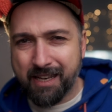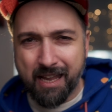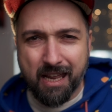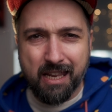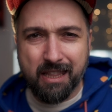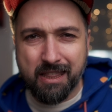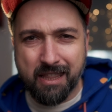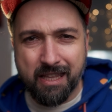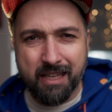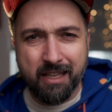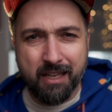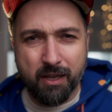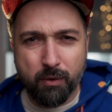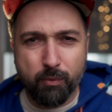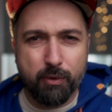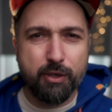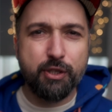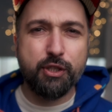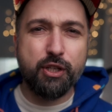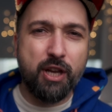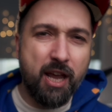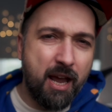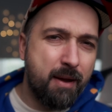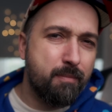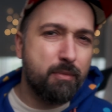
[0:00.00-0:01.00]
day thinking
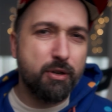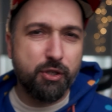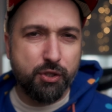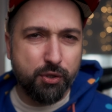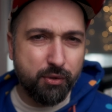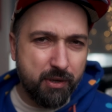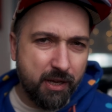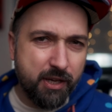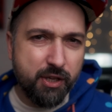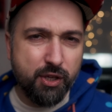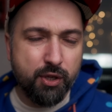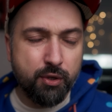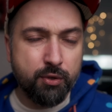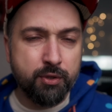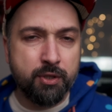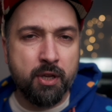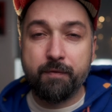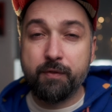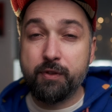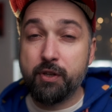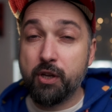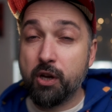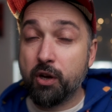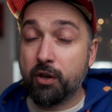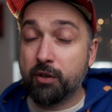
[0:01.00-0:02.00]
which camera should I use.
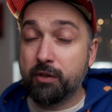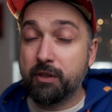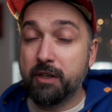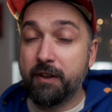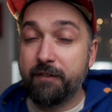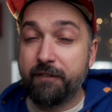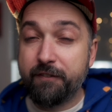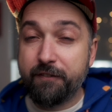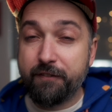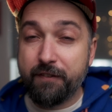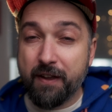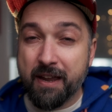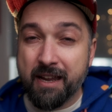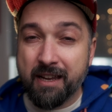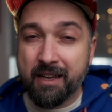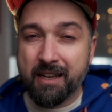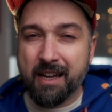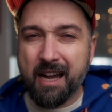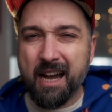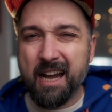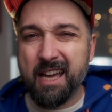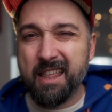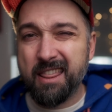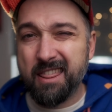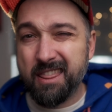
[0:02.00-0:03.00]
The only thing
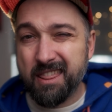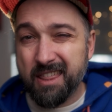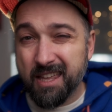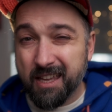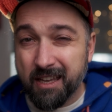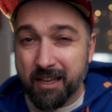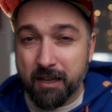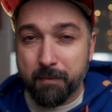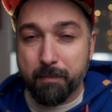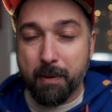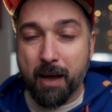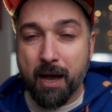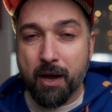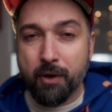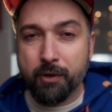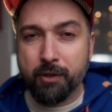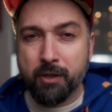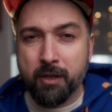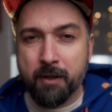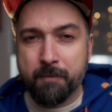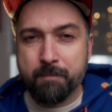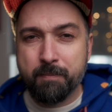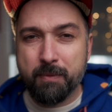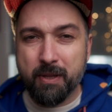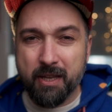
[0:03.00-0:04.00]
I think
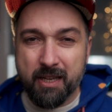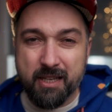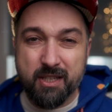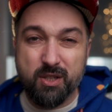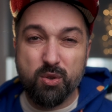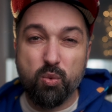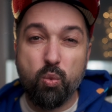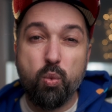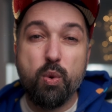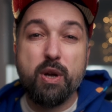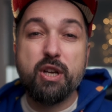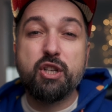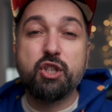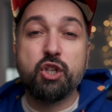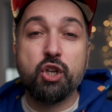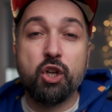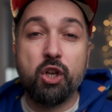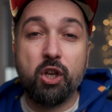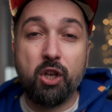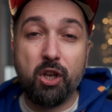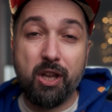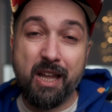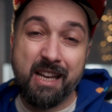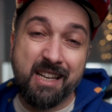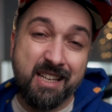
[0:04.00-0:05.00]
about is which
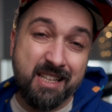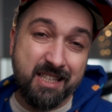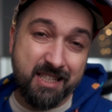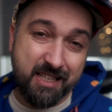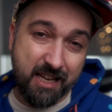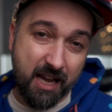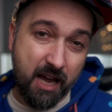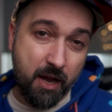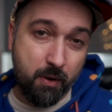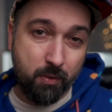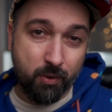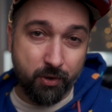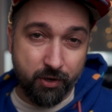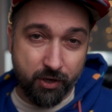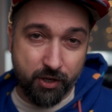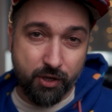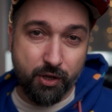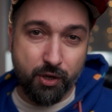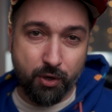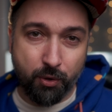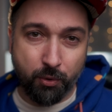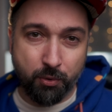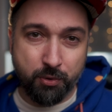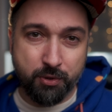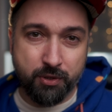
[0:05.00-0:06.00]
lens I want to
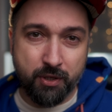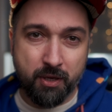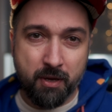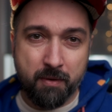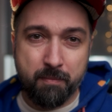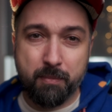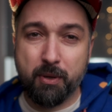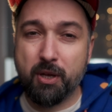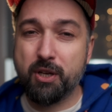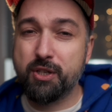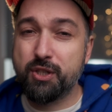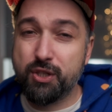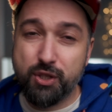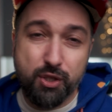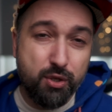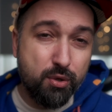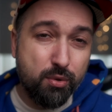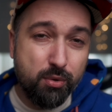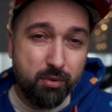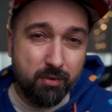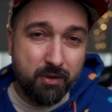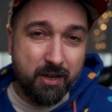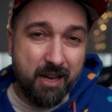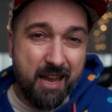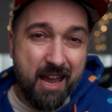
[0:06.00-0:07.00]
use, because
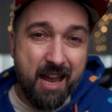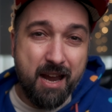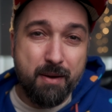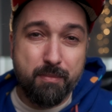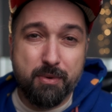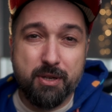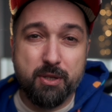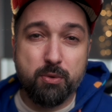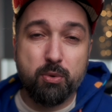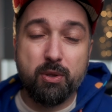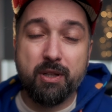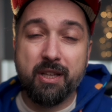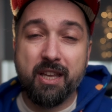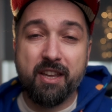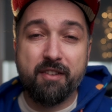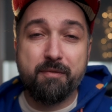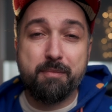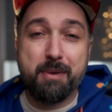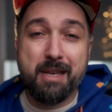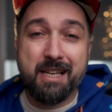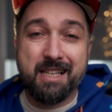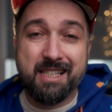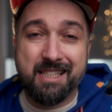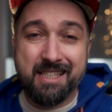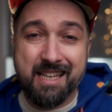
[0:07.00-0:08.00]
two cameras will give
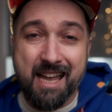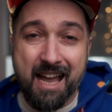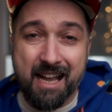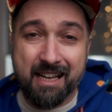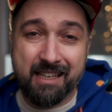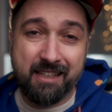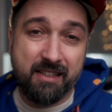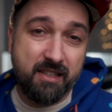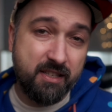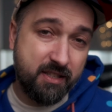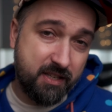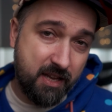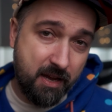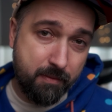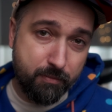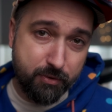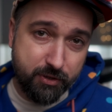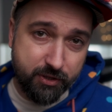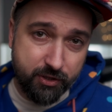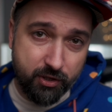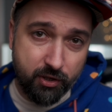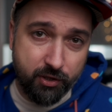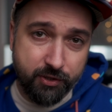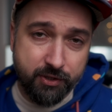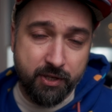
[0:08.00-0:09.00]
me exactly the same
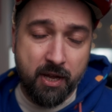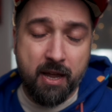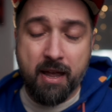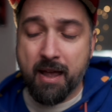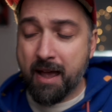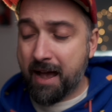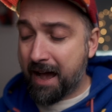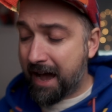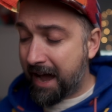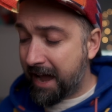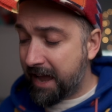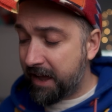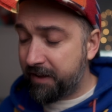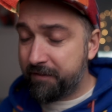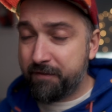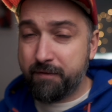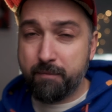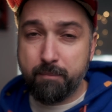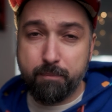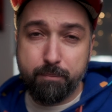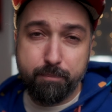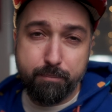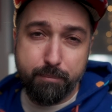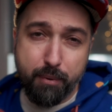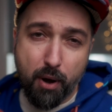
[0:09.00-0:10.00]
results. I have
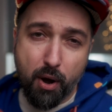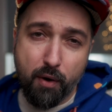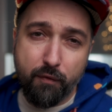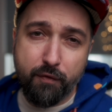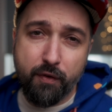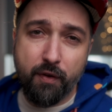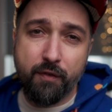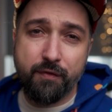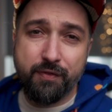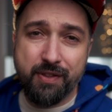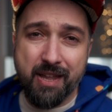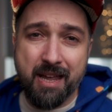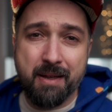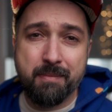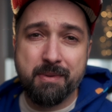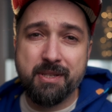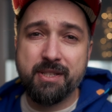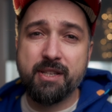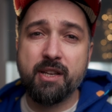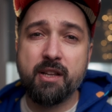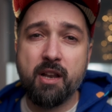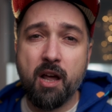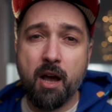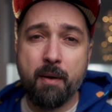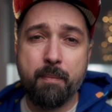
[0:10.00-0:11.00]
both of them
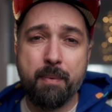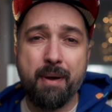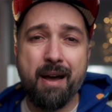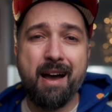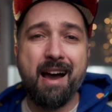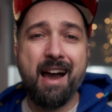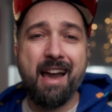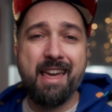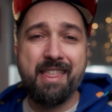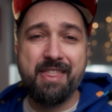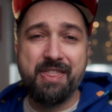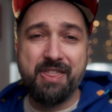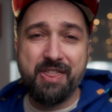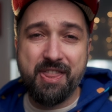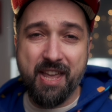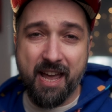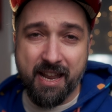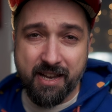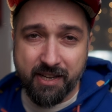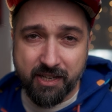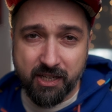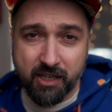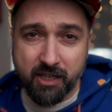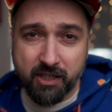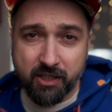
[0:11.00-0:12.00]
set up
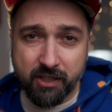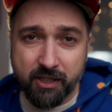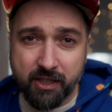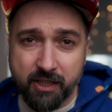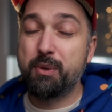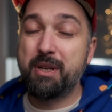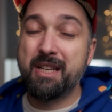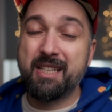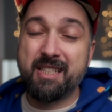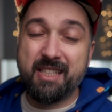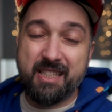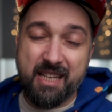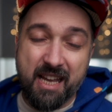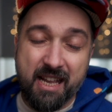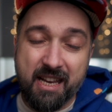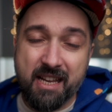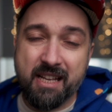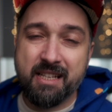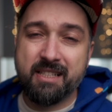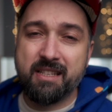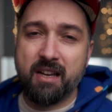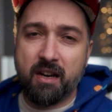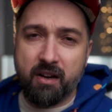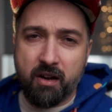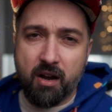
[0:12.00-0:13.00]
identically, so the
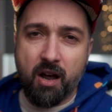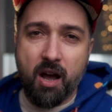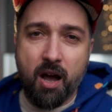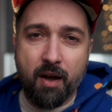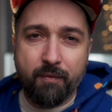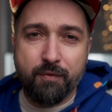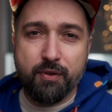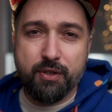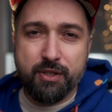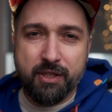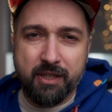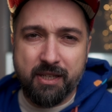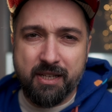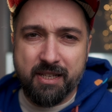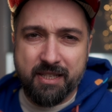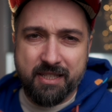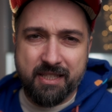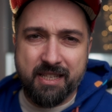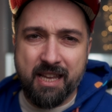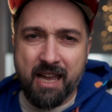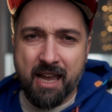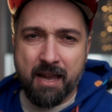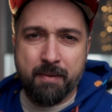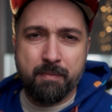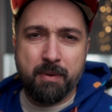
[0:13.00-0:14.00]
settings are obviously the
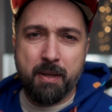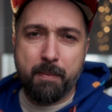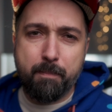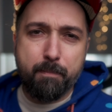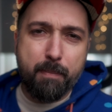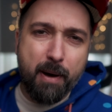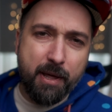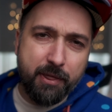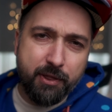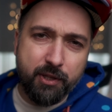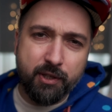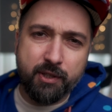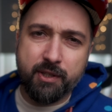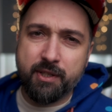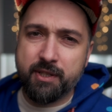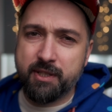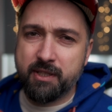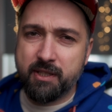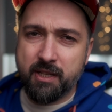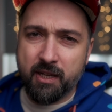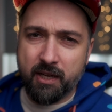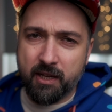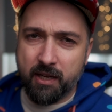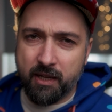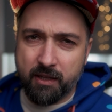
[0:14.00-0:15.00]
same, the buttons,
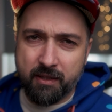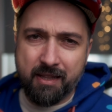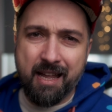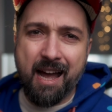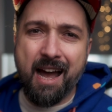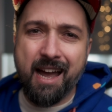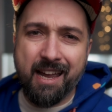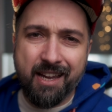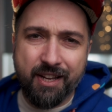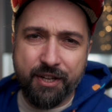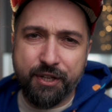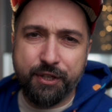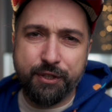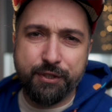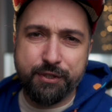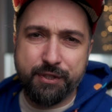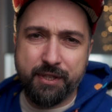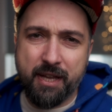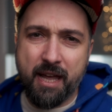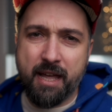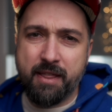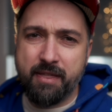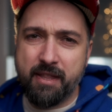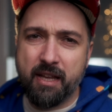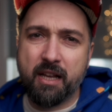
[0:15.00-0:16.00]
the dials,
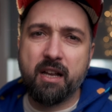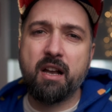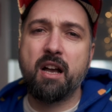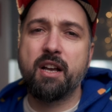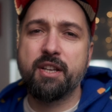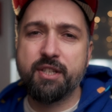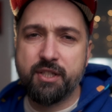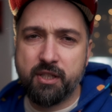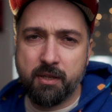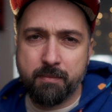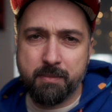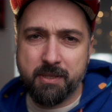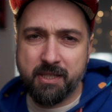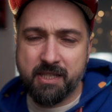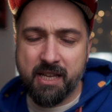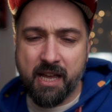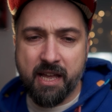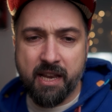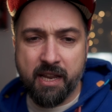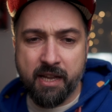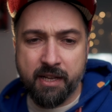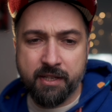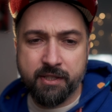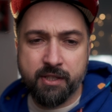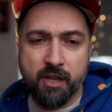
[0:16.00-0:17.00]
and the custom
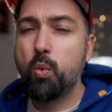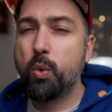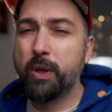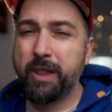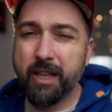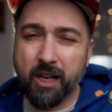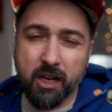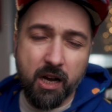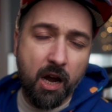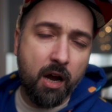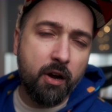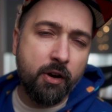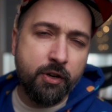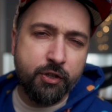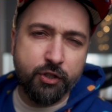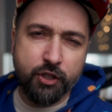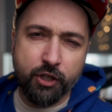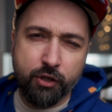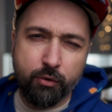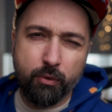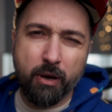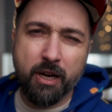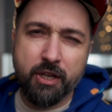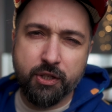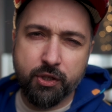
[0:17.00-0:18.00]
settings. With the current
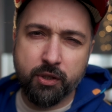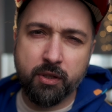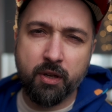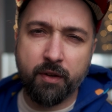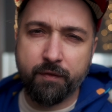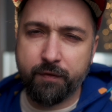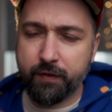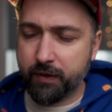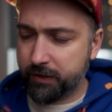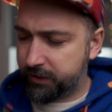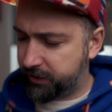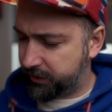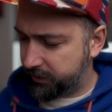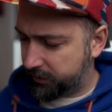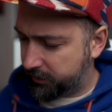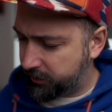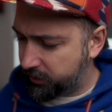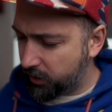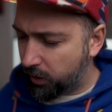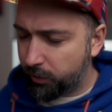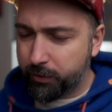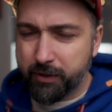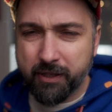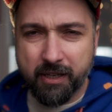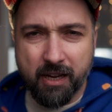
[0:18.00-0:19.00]
generation of
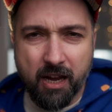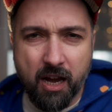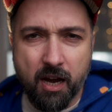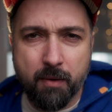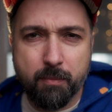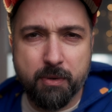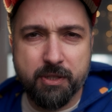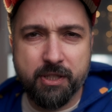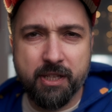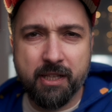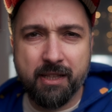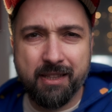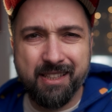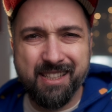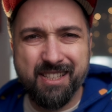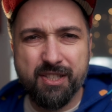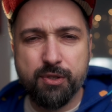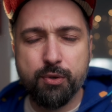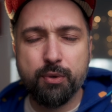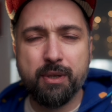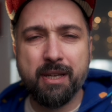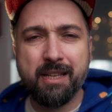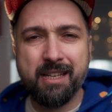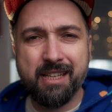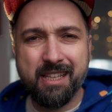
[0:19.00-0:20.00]
Sony cameras, at least
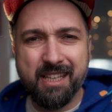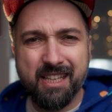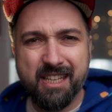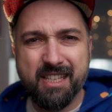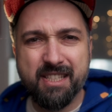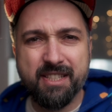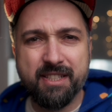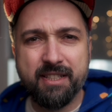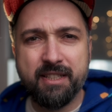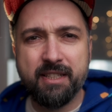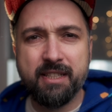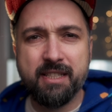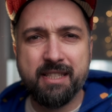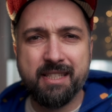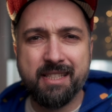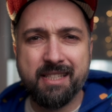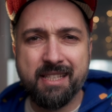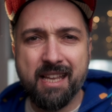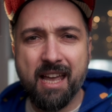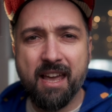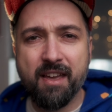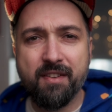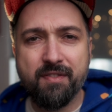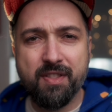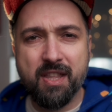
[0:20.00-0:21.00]
you can easily
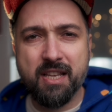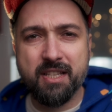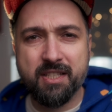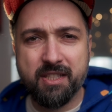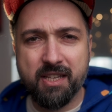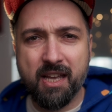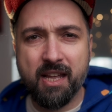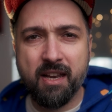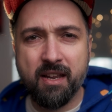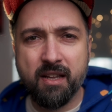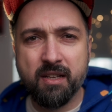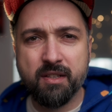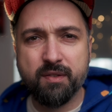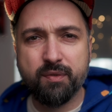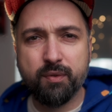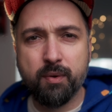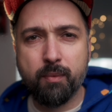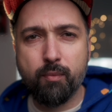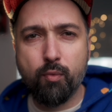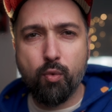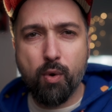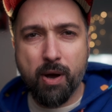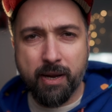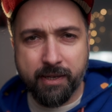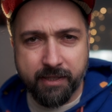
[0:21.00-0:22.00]
save the settings
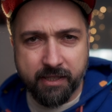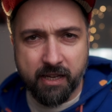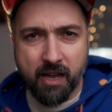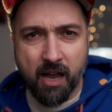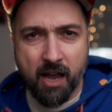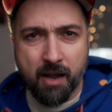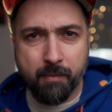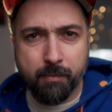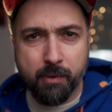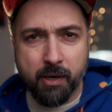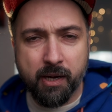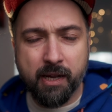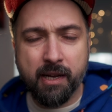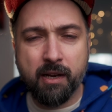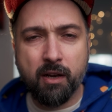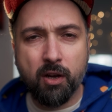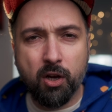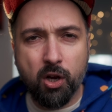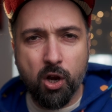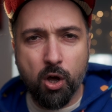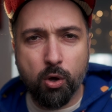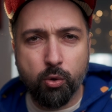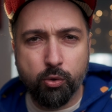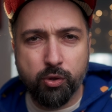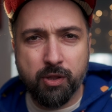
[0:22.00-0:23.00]
from one camera
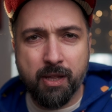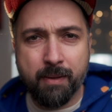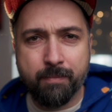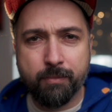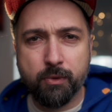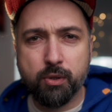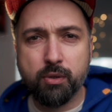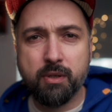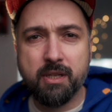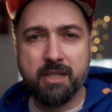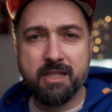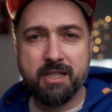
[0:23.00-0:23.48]
and load them to the